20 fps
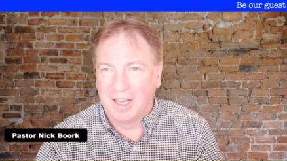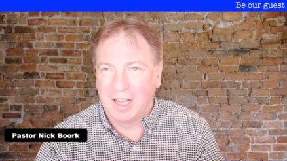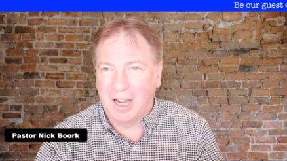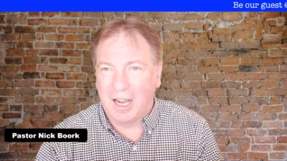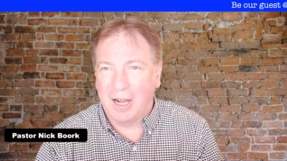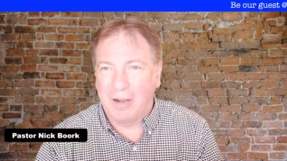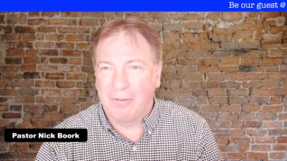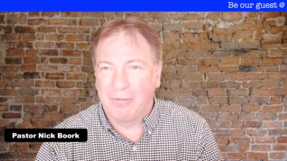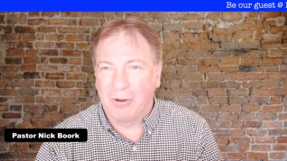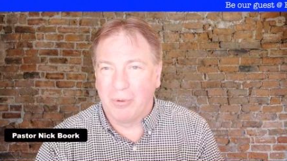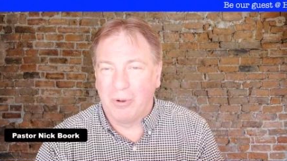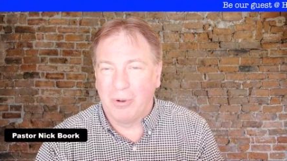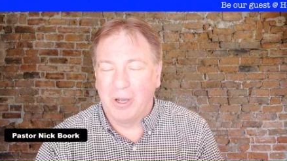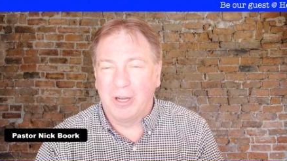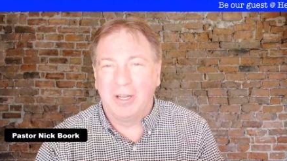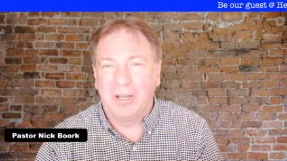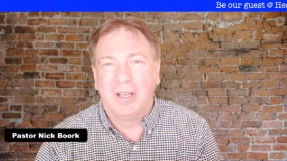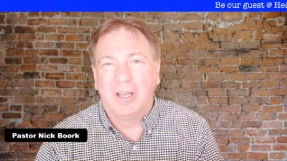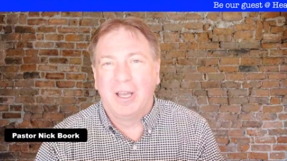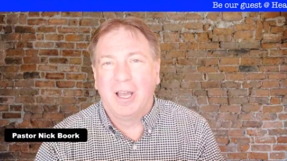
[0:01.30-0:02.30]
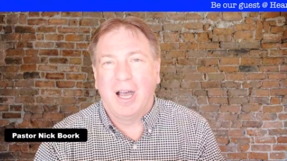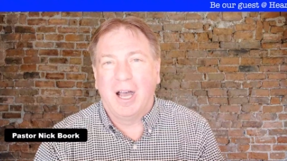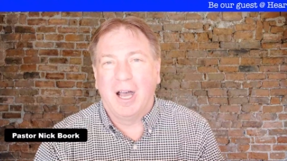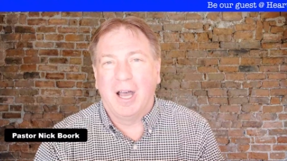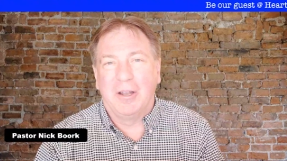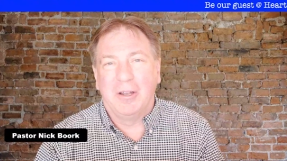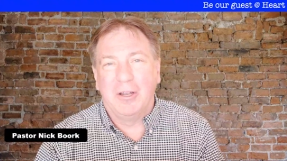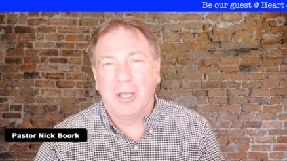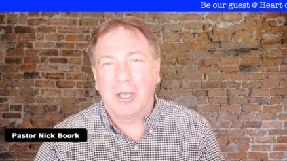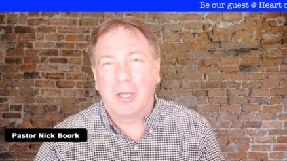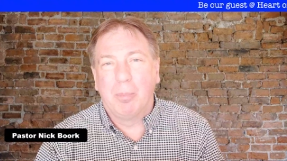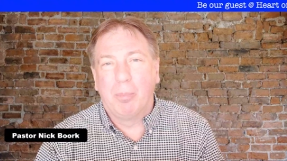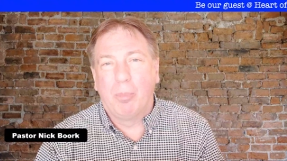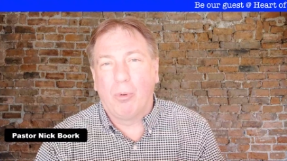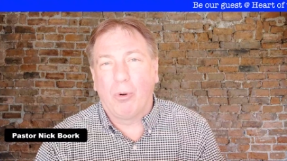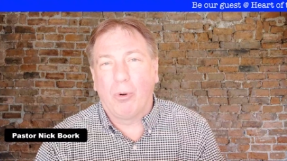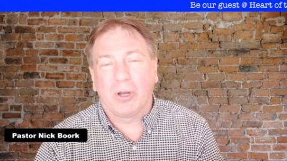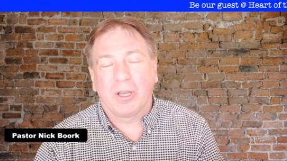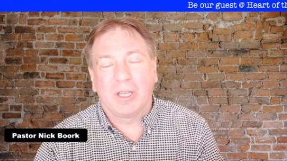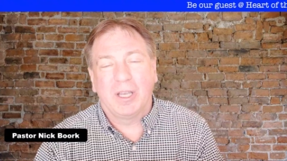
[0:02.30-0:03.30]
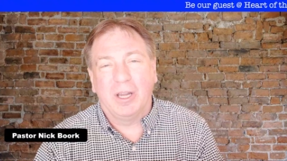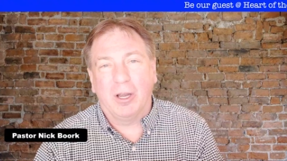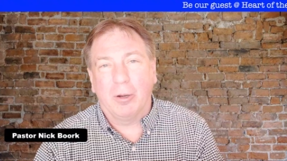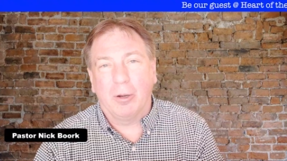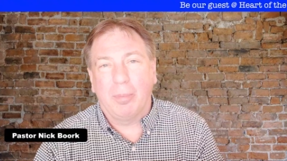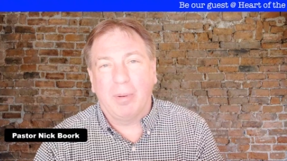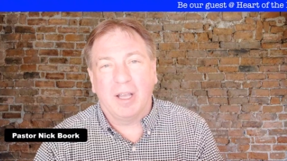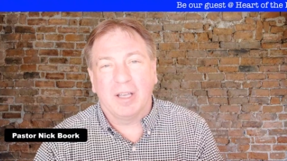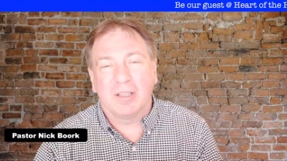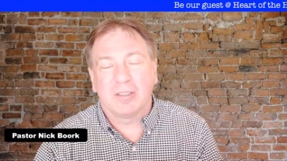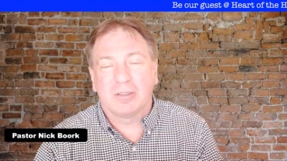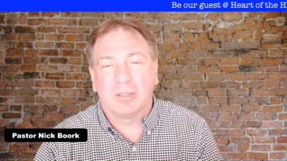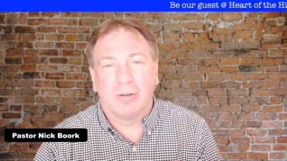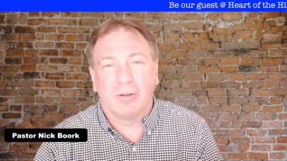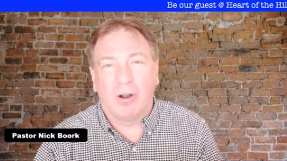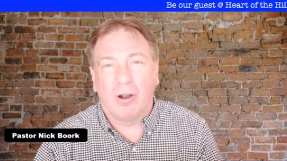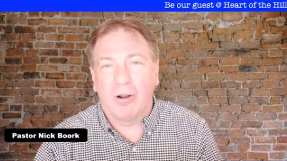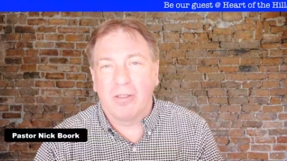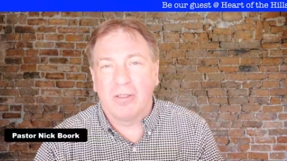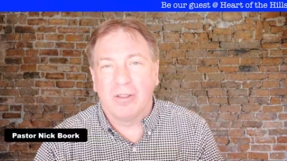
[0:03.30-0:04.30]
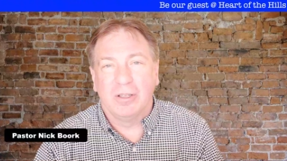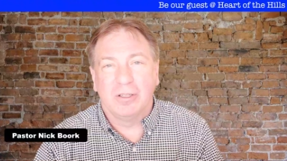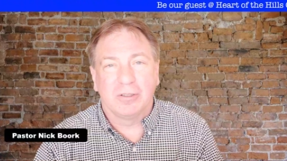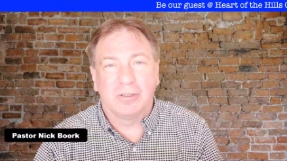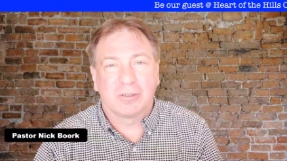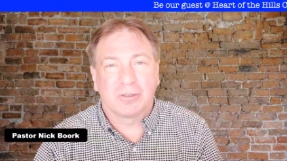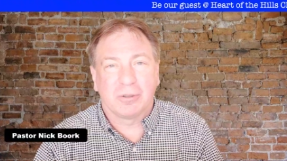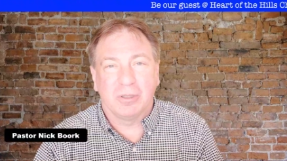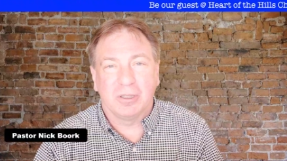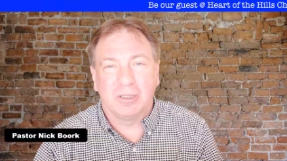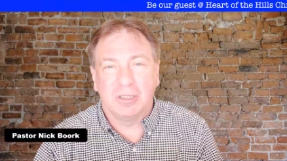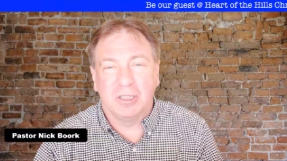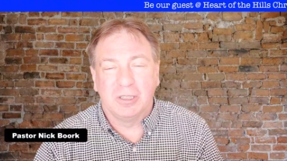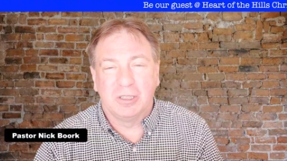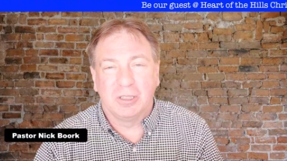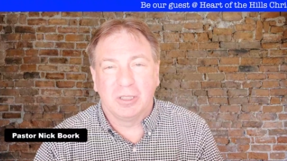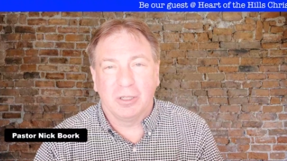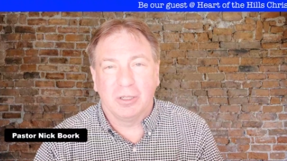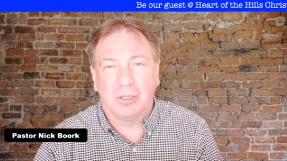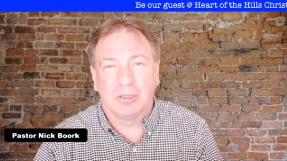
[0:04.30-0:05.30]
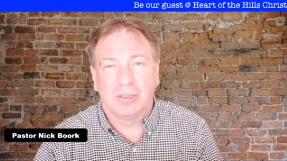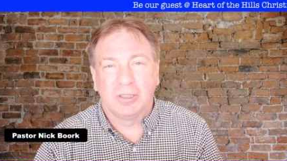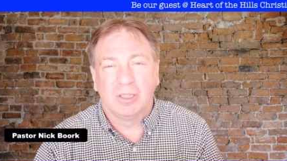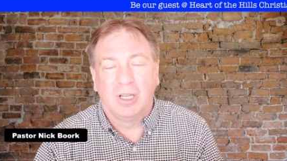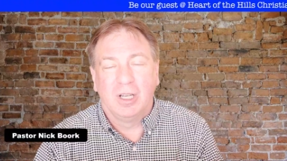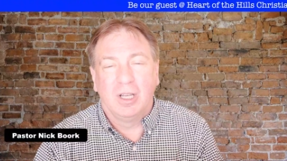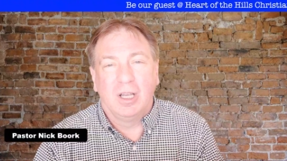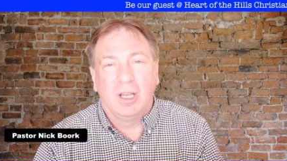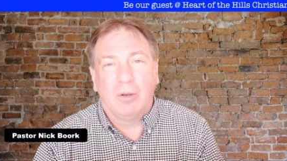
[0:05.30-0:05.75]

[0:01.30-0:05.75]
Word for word: Hi, everyone. Uh, Nick Bork here, pastor of Heart of the Hills Christian Church.